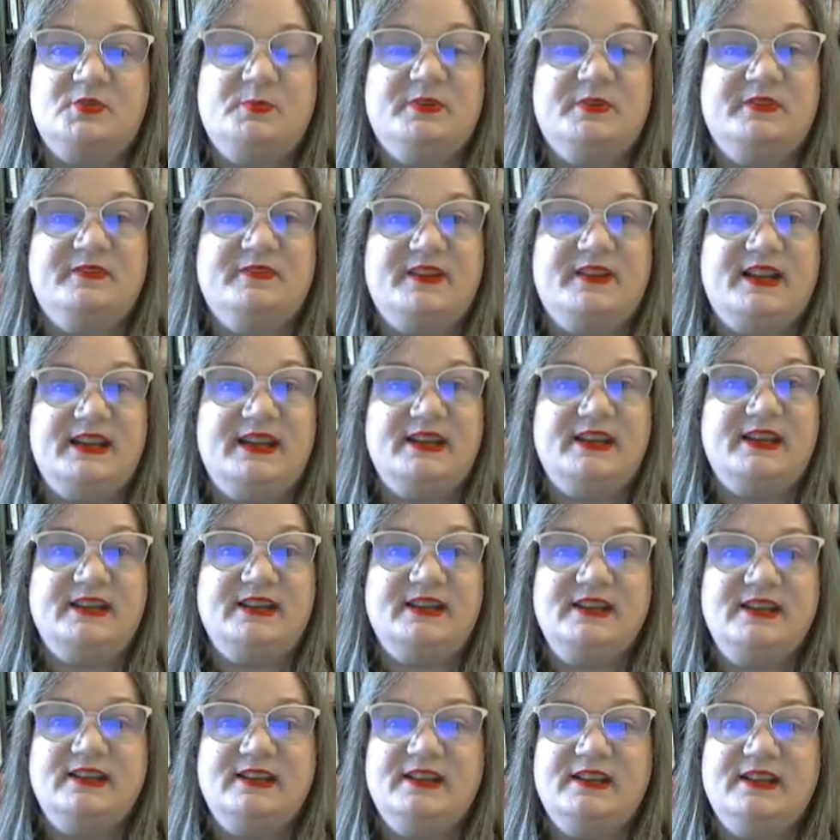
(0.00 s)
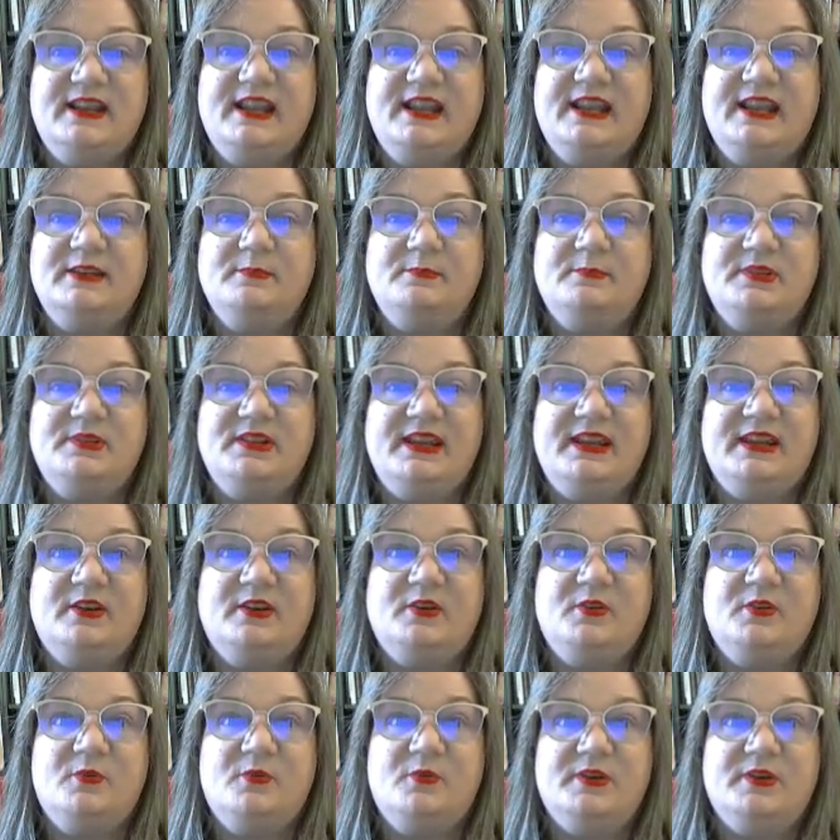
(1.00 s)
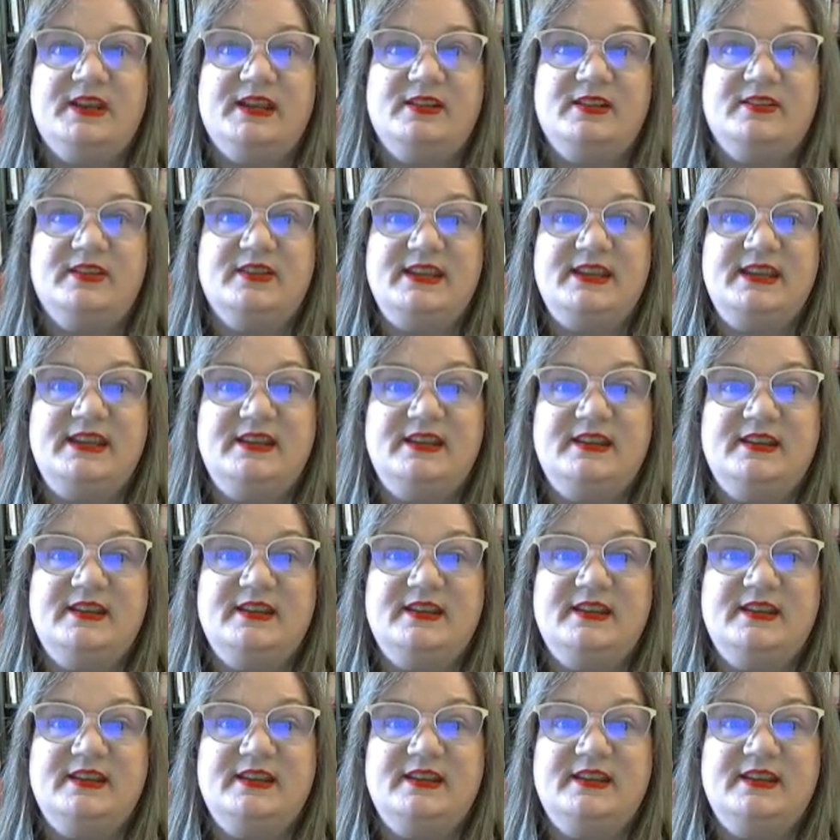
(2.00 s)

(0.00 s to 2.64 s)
provided and plan accordingly.